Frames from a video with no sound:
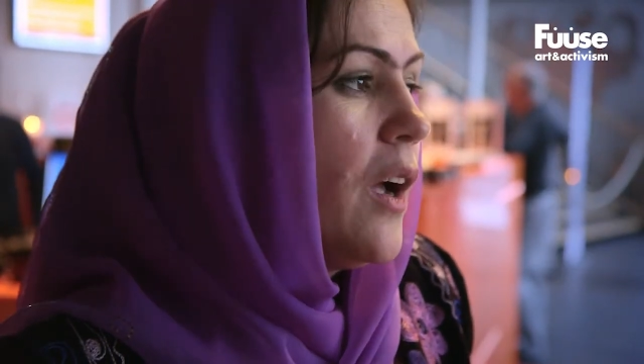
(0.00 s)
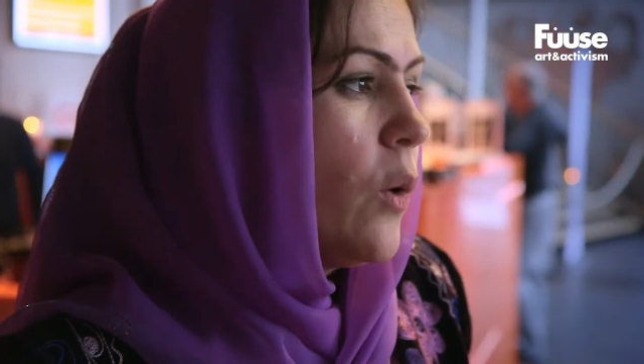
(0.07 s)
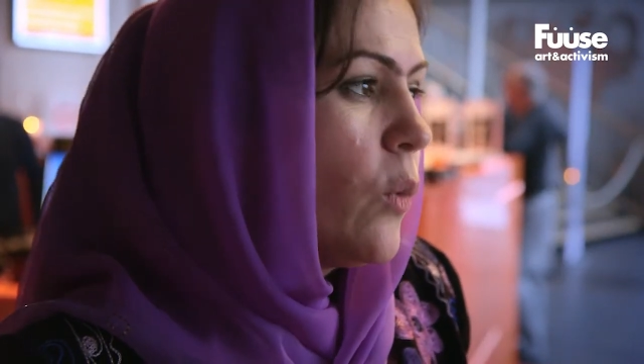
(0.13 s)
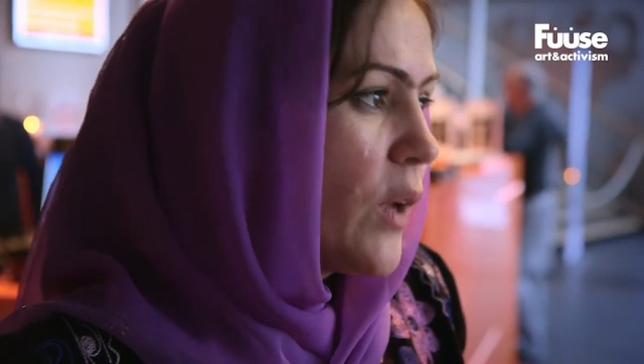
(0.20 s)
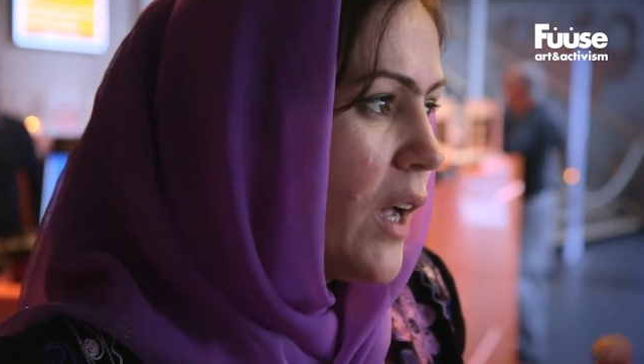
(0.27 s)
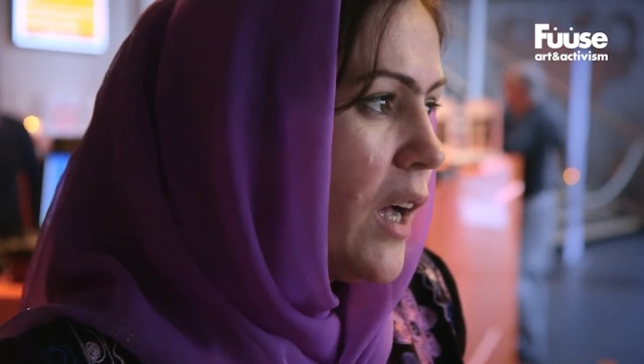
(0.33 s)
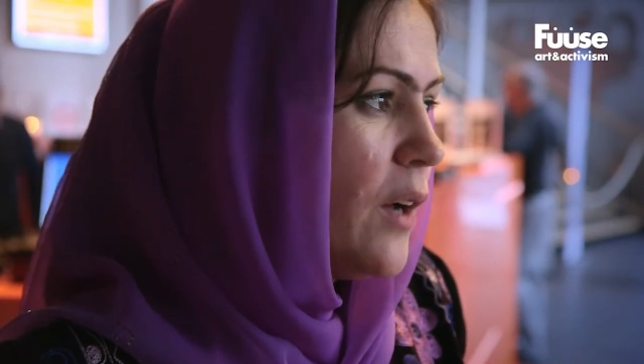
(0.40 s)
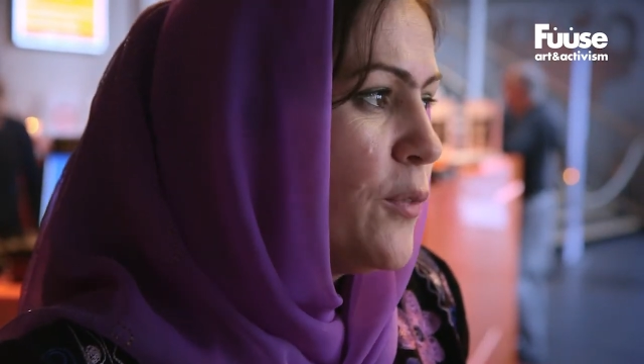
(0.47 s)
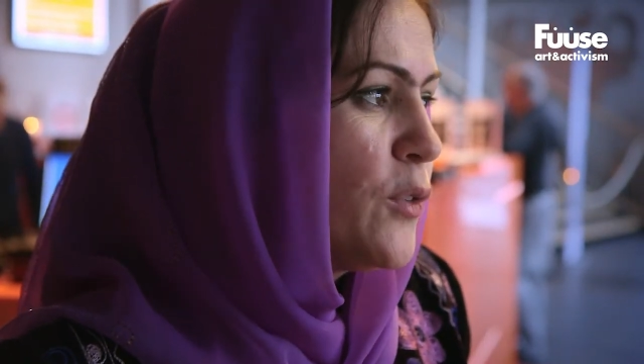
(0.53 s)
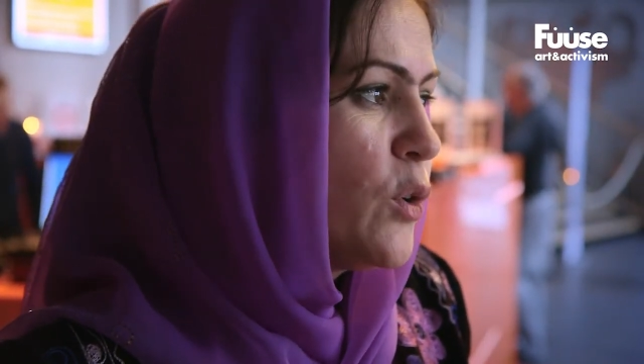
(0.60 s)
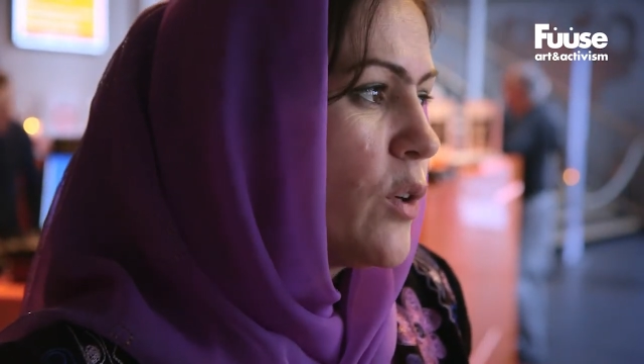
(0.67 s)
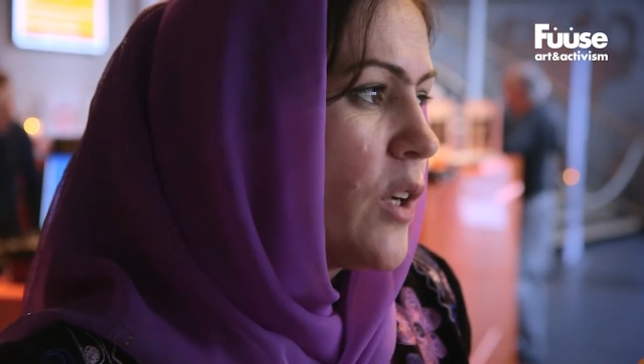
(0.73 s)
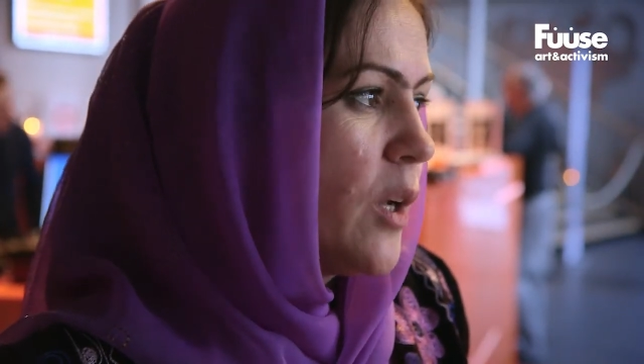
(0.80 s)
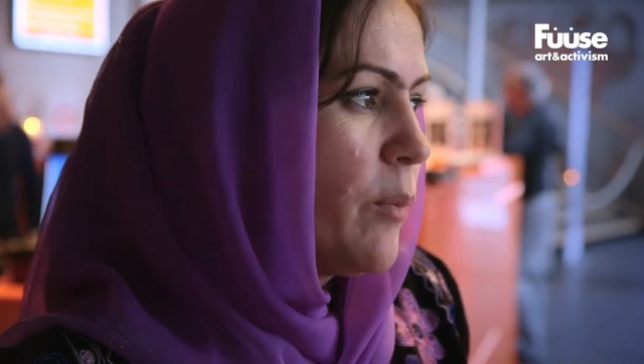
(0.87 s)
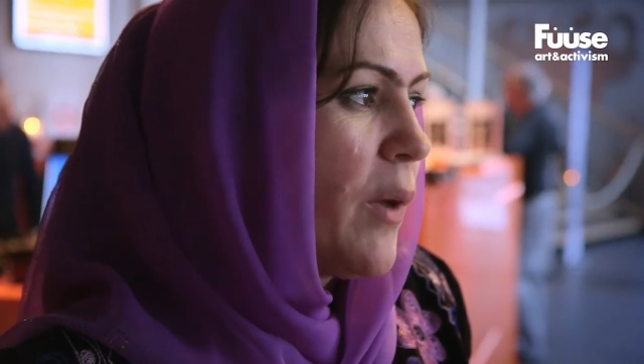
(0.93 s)
we have
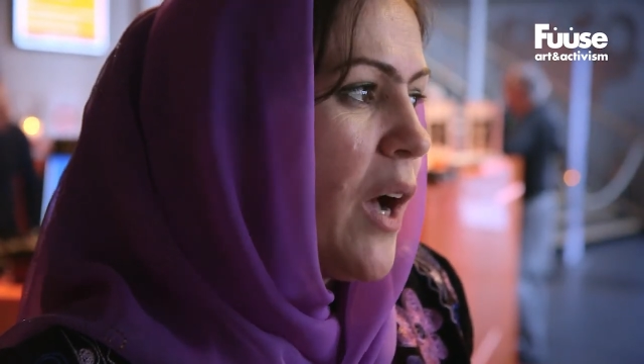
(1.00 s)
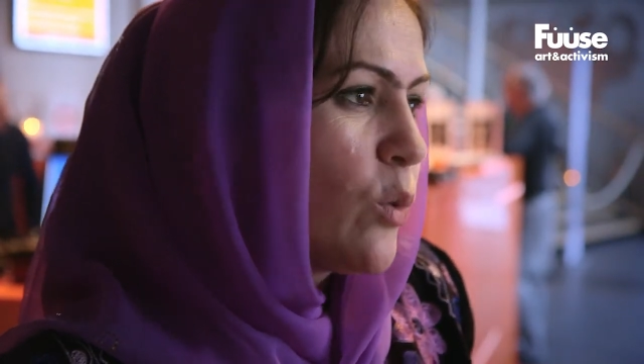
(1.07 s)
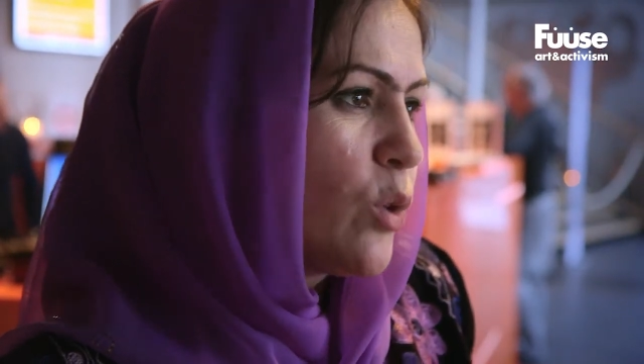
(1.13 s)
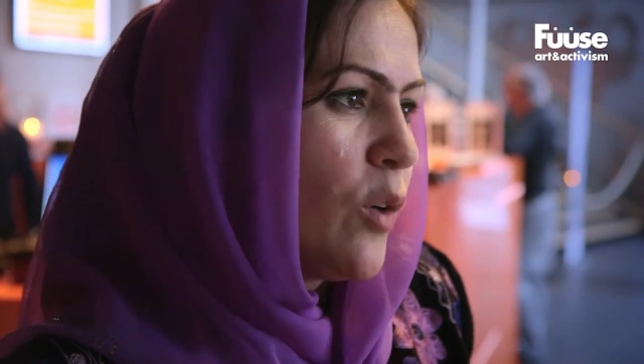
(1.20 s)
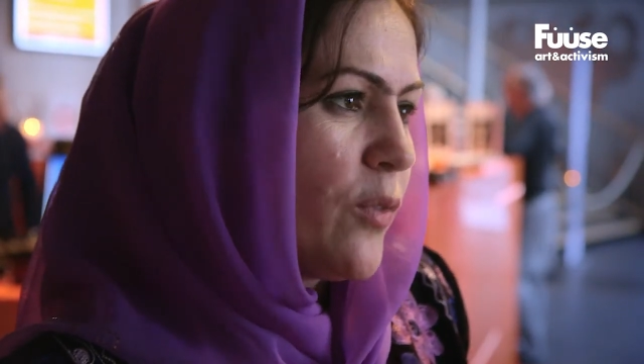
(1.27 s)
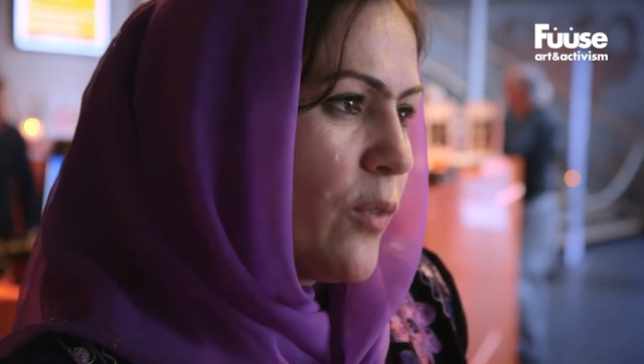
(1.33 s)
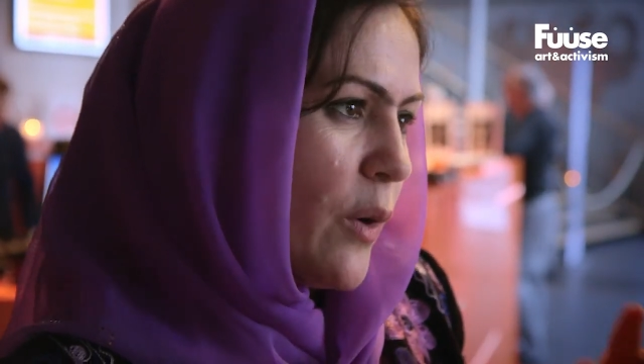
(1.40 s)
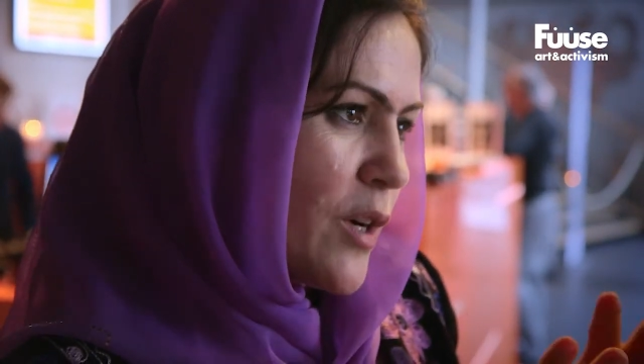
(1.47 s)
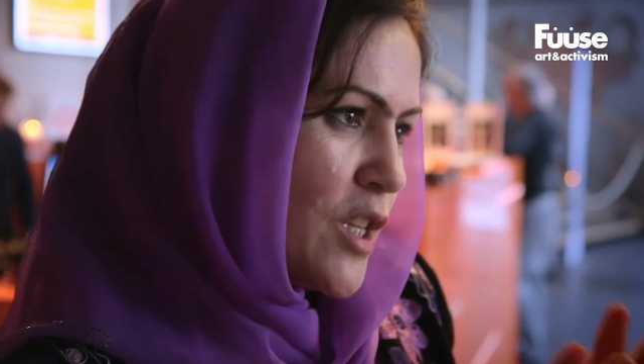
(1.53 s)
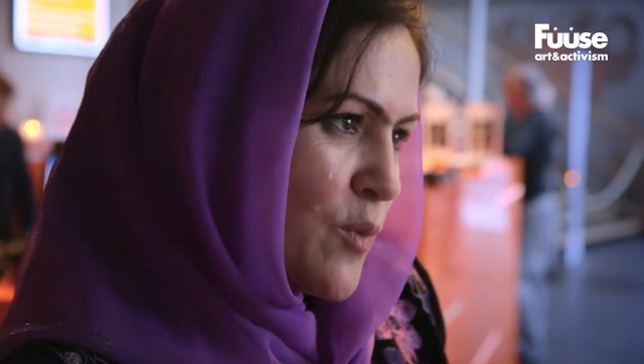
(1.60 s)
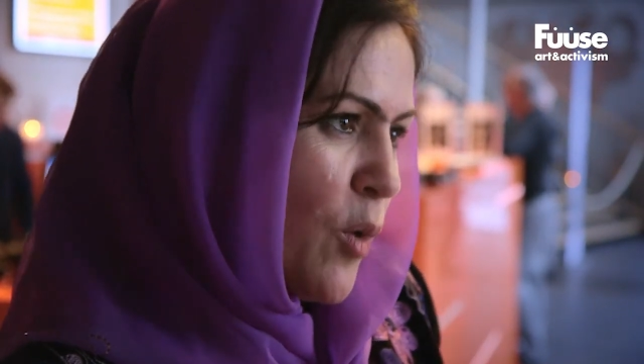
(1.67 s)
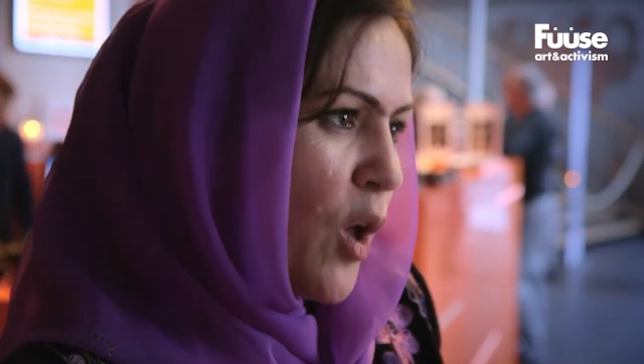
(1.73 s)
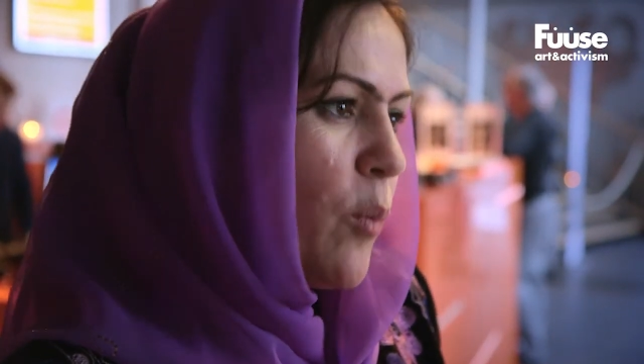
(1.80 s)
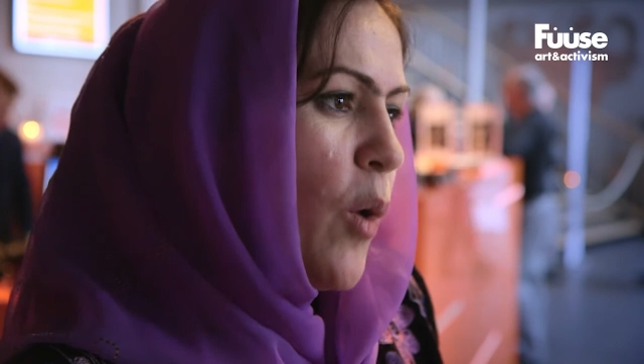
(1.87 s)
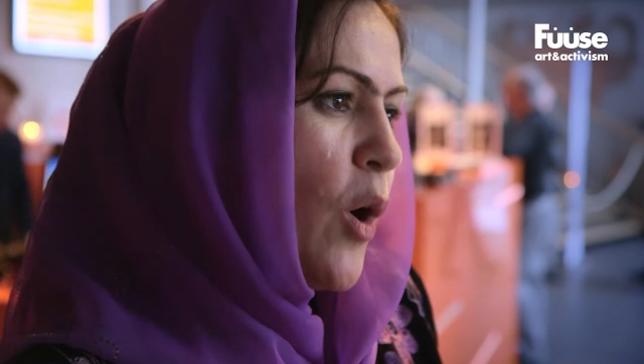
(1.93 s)
to keep out of our
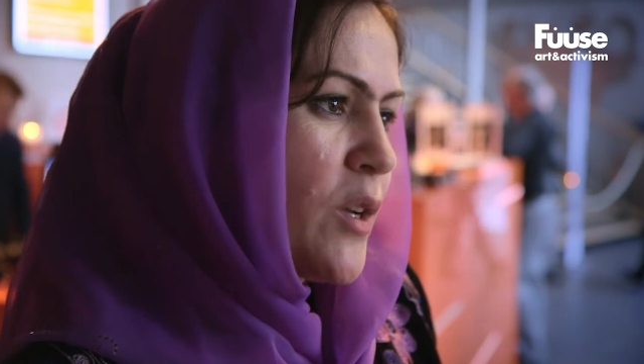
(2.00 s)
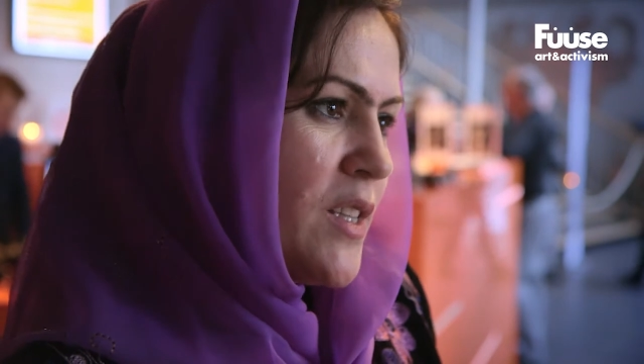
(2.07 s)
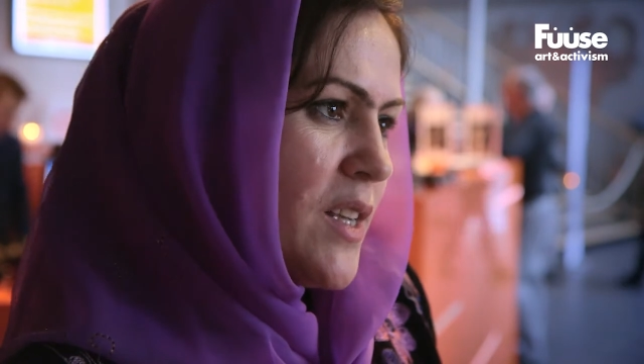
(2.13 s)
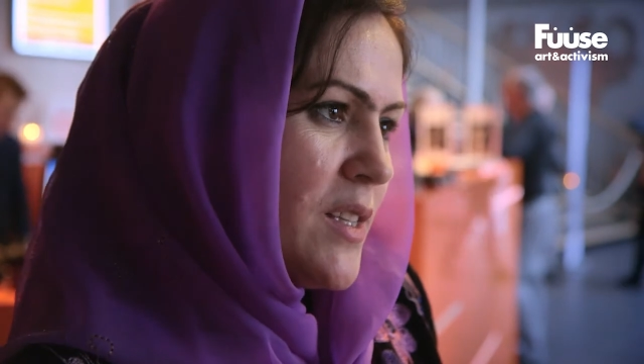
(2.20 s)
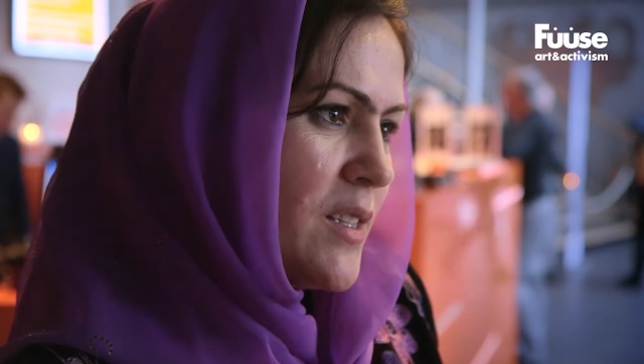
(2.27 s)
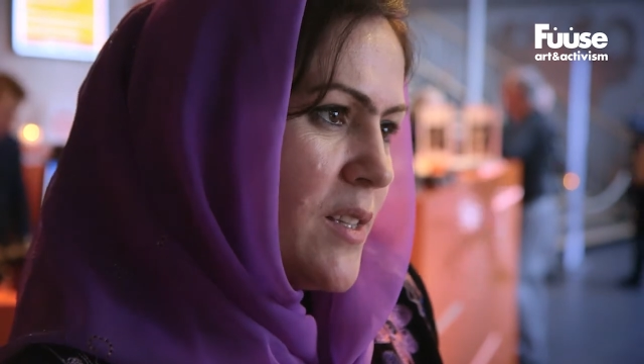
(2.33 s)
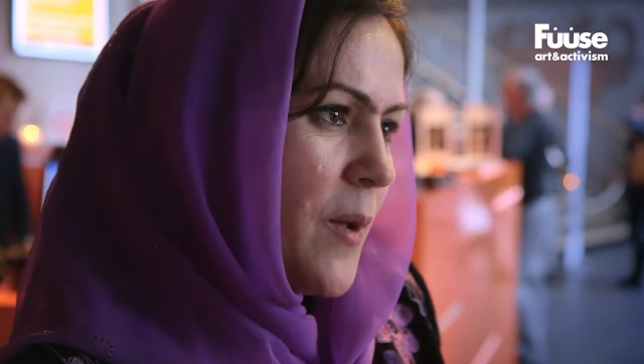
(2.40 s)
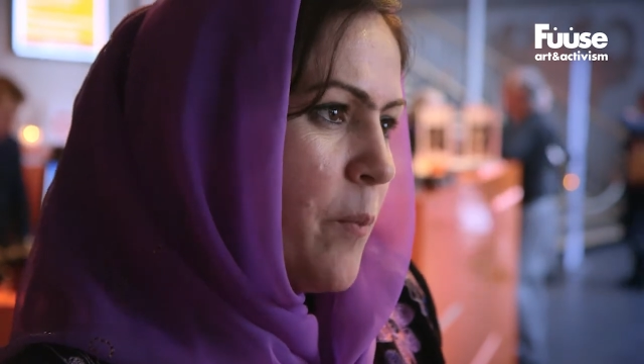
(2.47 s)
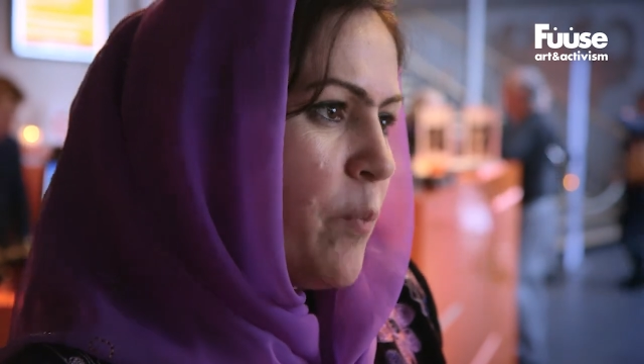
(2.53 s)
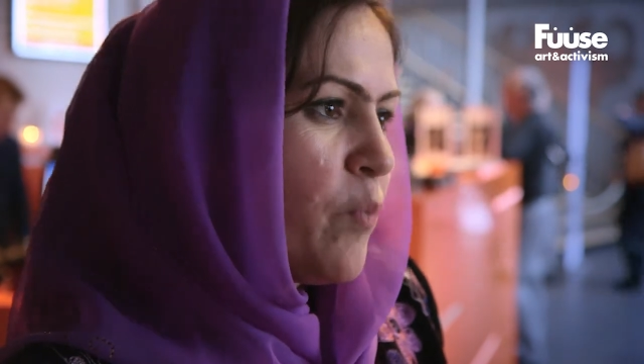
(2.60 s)
small boxes,